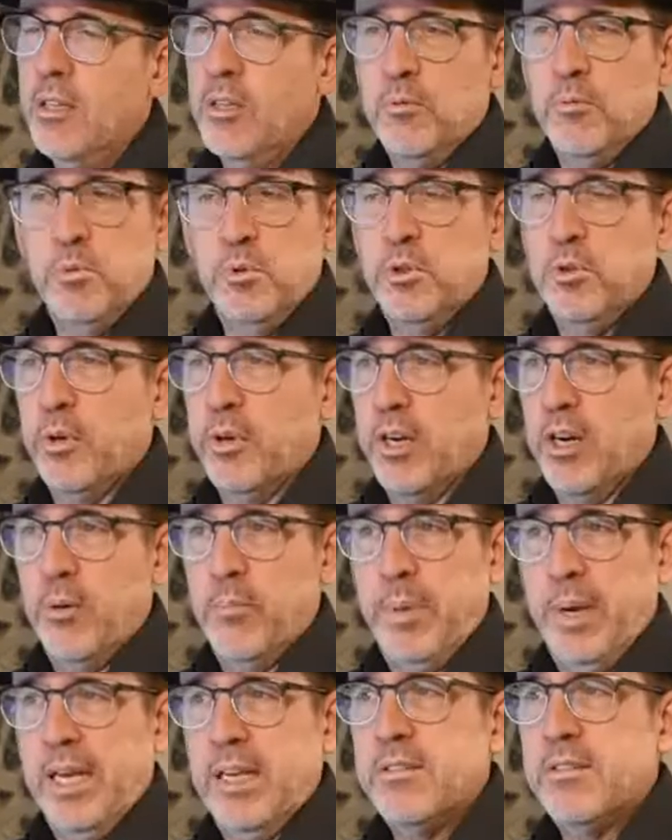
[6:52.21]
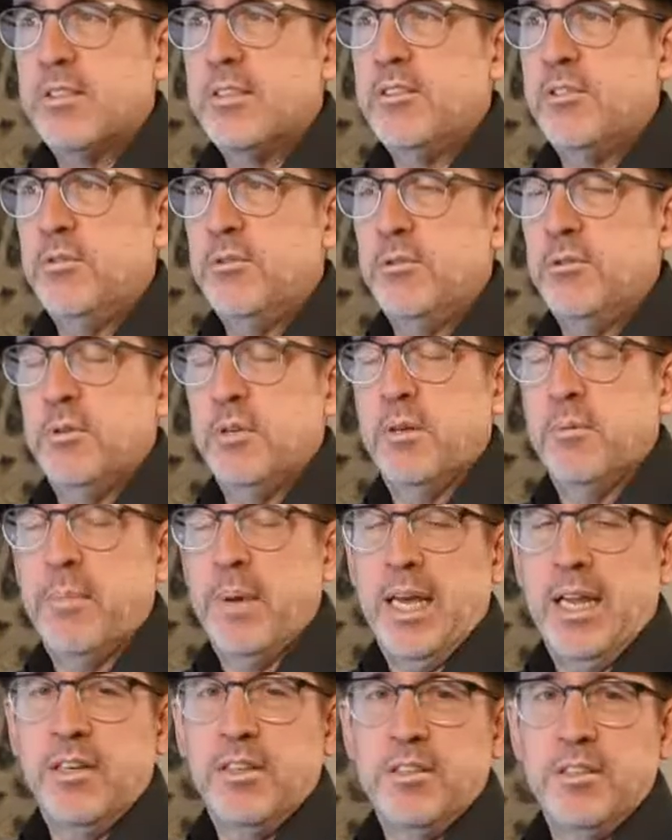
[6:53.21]
We're doing our best to
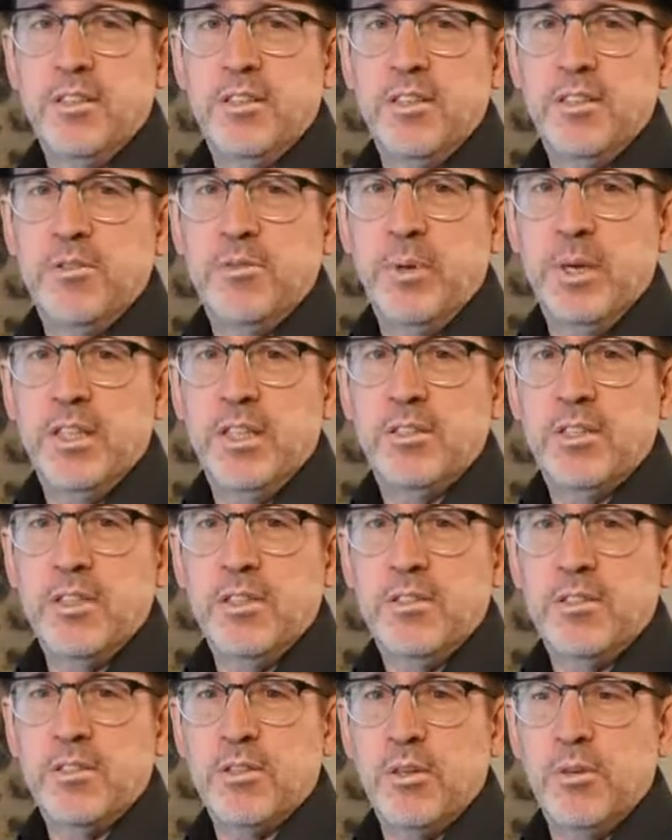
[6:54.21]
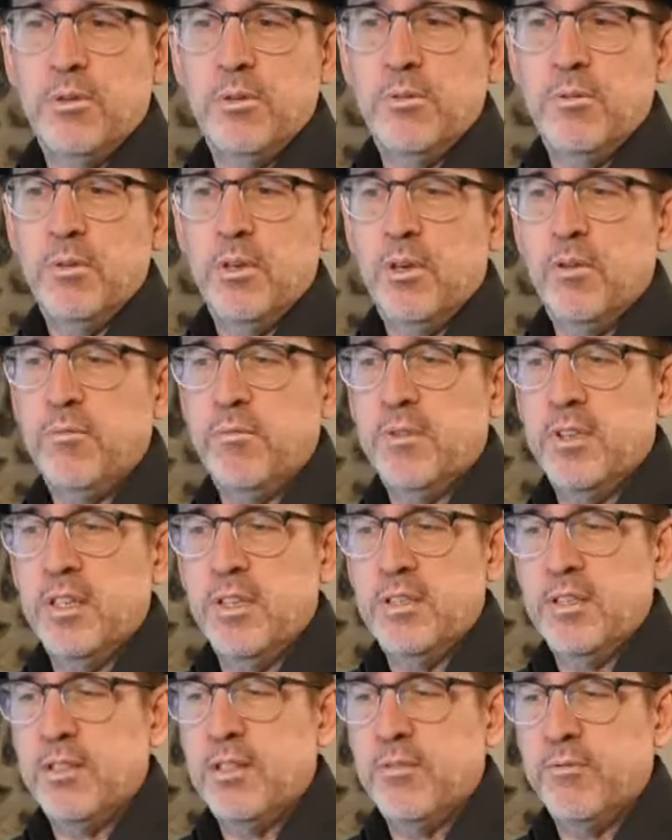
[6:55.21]
manage the situation, so hopefully
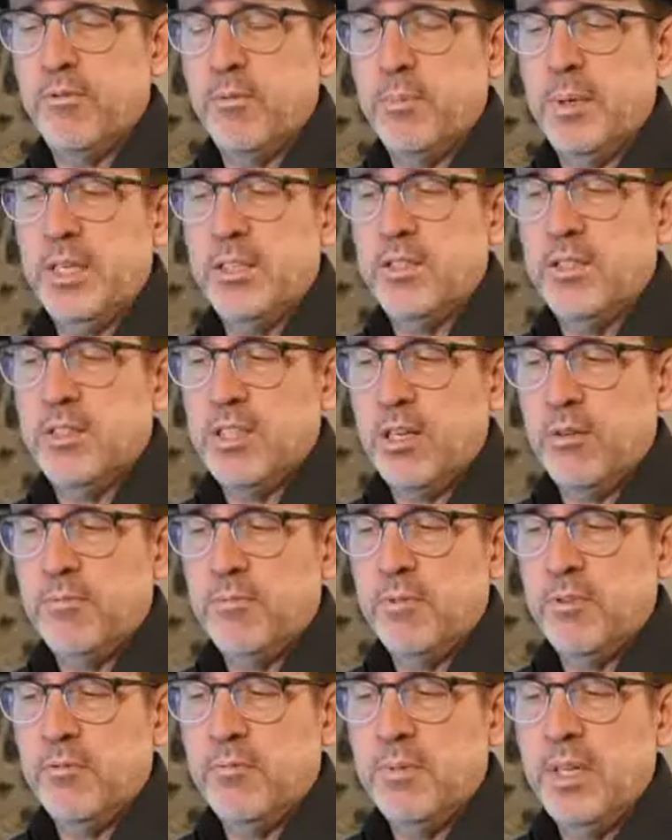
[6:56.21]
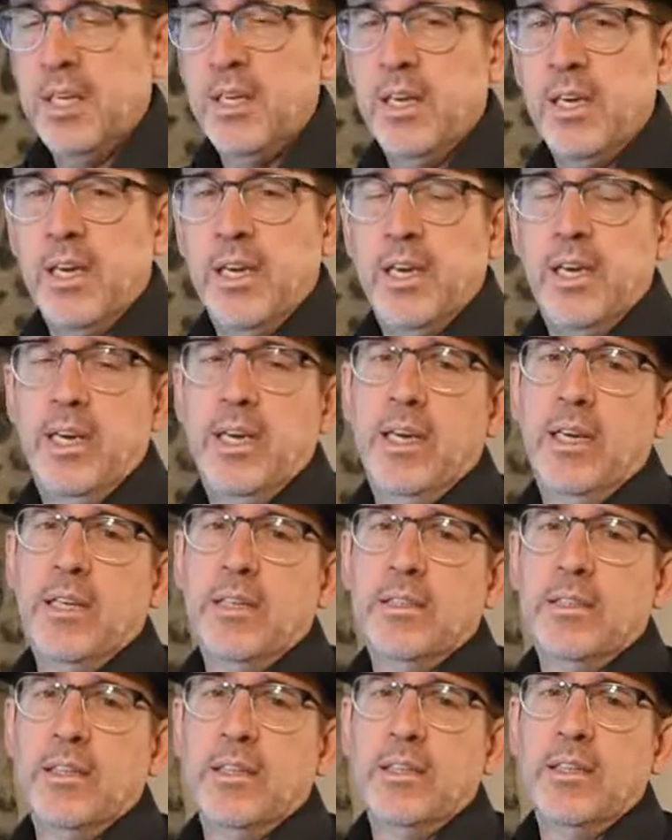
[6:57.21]
this information is helpful.
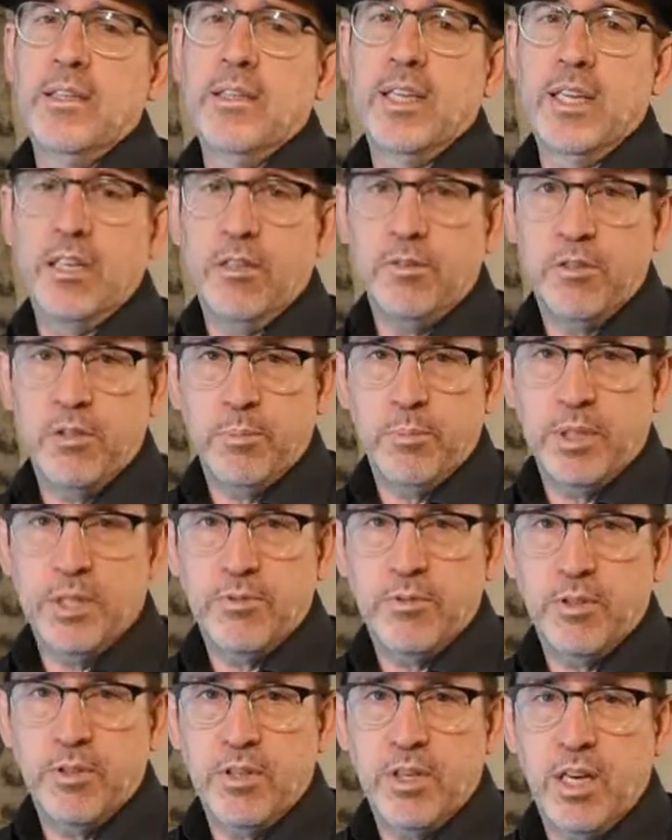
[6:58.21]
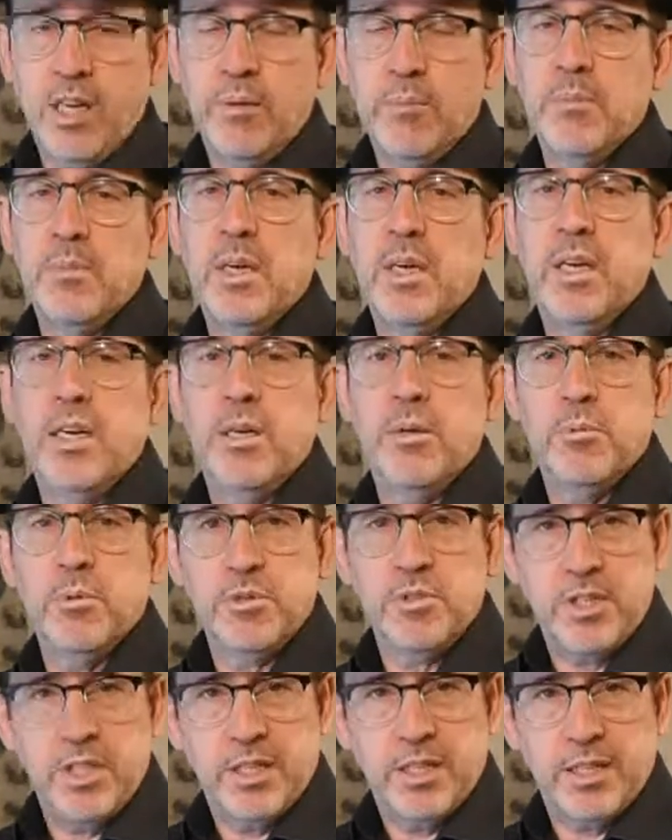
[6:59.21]
And thank you so much for your time, and we'll
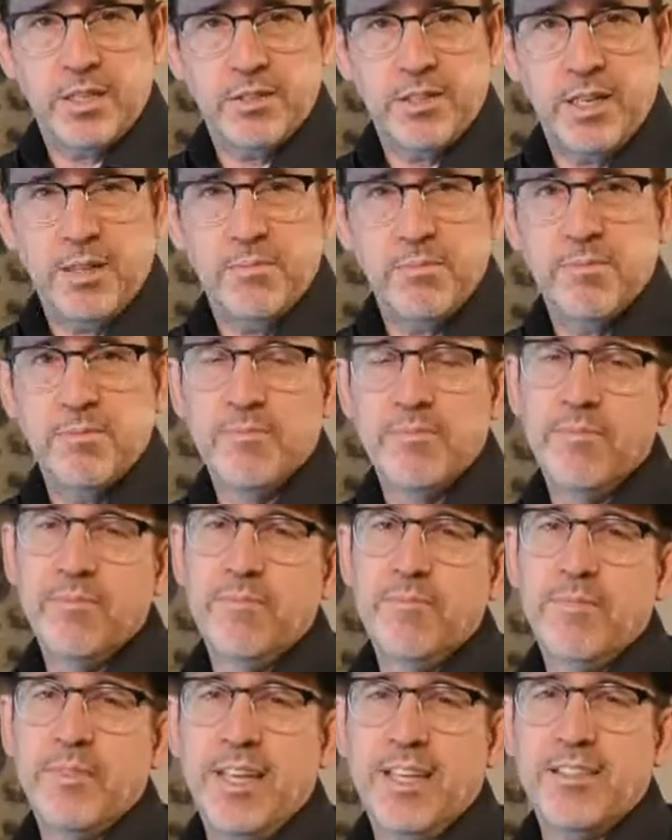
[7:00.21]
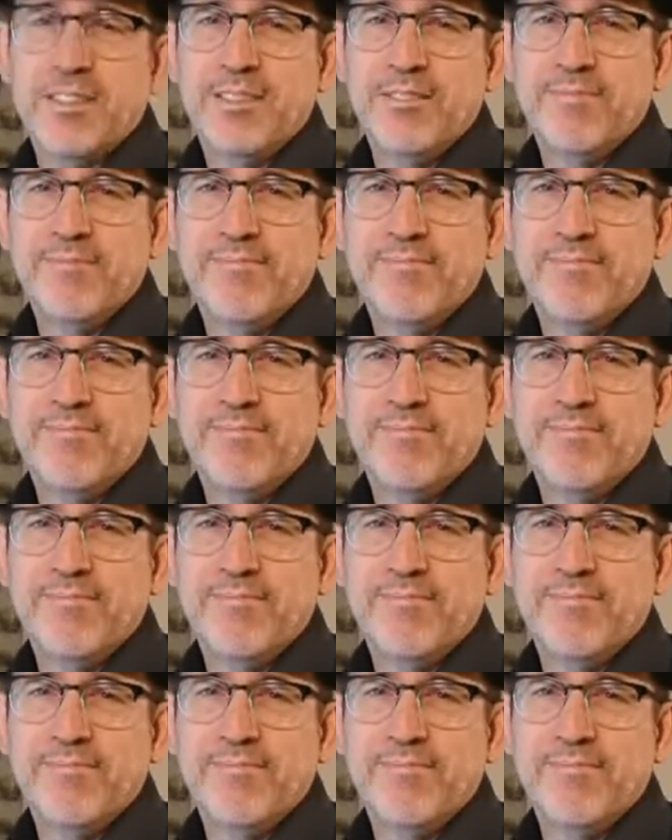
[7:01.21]
see you next time. Thanks.